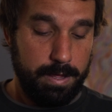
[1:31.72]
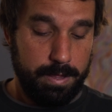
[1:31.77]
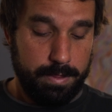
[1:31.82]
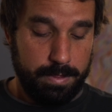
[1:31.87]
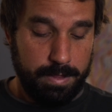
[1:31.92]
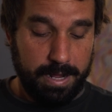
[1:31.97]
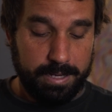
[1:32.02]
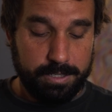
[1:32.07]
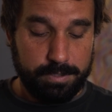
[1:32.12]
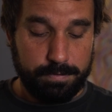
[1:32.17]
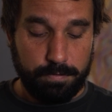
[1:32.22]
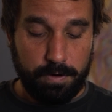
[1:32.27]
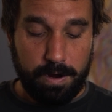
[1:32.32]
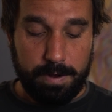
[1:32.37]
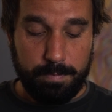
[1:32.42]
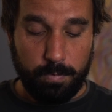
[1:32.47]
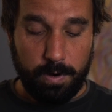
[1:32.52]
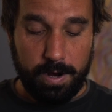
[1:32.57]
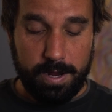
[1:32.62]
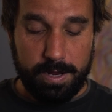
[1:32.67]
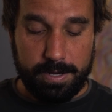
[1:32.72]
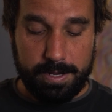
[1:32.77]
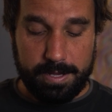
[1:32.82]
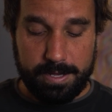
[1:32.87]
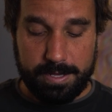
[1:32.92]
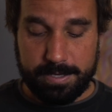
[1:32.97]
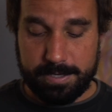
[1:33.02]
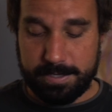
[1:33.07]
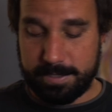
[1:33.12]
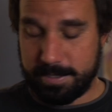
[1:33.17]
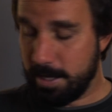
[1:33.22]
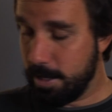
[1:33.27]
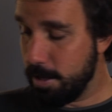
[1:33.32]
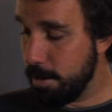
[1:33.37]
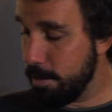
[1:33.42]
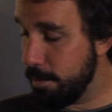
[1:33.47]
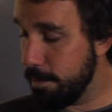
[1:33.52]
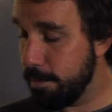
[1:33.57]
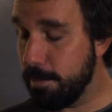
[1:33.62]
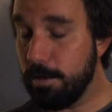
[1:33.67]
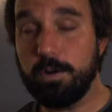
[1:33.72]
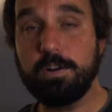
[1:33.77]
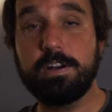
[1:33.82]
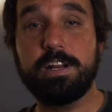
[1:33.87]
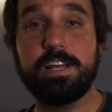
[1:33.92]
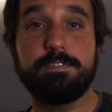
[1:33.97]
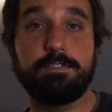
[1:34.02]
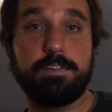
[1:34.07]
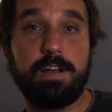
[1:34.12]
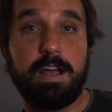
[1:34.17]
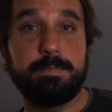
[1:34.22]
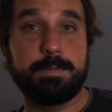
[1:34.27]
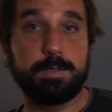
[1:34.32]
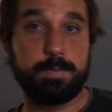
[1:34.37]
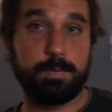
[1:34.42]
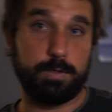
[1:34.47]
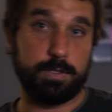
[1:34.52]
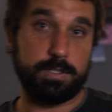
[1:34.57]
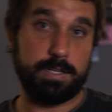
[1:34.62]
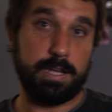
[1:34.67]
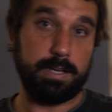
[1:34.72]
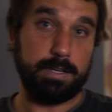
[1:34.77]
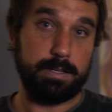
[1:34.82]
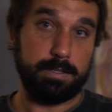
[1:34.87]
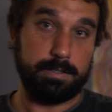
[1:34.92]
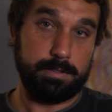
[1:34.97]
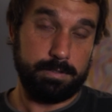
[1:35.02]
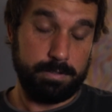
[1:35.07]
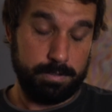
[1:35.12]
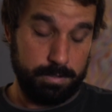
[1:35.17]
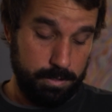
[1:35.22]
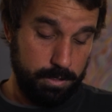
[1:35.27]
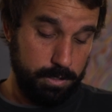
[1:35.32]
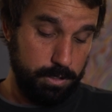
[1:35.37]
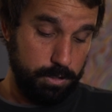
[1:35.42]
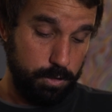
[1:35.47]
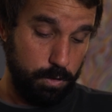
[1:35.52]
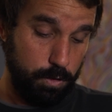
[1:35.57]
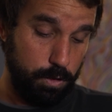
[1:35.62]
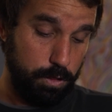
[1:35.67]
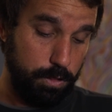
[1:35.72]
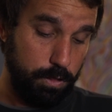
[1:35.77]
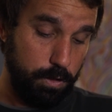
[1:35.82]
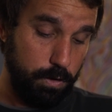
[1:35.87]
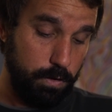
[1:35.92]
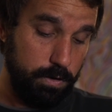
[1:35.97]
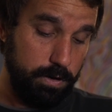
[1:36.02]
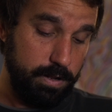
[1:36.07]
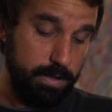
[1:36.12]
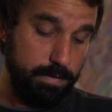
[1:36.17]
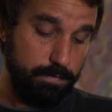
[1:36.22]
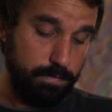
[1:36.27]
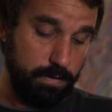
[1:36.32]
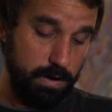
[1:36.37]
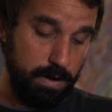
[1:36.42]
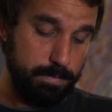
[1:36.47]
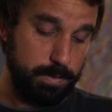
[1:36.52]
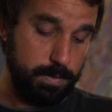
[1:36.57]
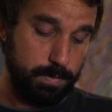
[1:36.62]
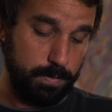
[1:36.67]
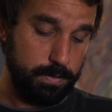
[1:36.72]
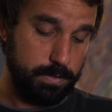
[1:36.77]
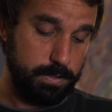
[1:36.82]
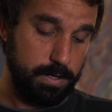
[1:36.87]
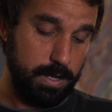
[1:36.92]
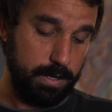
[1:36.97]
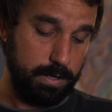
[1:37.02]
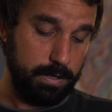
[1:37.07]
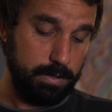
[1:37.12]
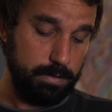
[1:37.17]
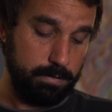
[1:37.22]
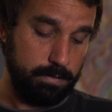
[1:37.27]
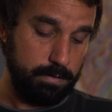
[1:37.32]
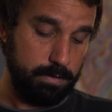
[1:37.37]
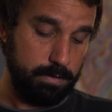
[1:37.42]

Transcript: The next frame rate is 30 frames per second. So 30 frames per second.